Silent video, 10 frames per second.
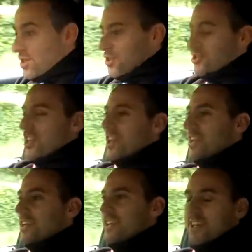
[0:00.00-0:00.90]

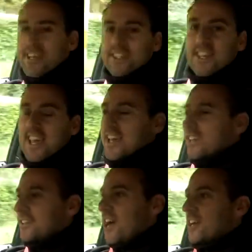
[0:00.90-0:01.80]
Jeez,
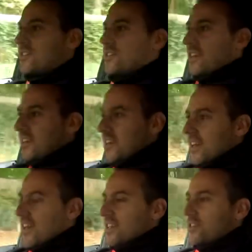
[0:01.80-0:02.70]
it does.
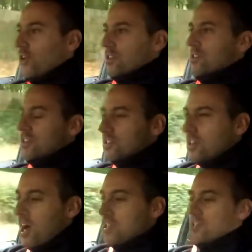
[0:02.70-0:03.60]
It's got
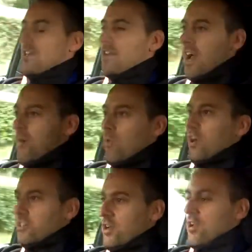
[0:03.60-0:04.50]
such, and what I
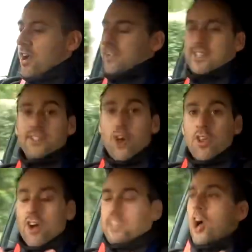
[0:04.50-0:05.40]
do like is it's got a
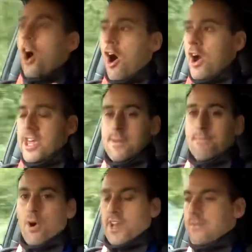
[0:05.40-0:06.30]
nice high
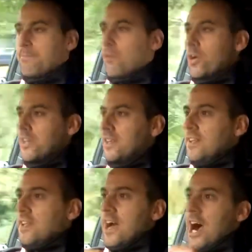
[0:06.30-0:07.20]
biting point,
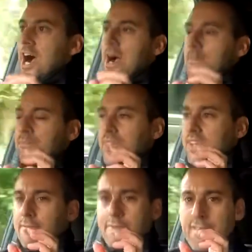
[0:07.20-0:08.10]

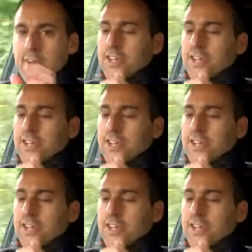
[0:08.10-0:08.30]
very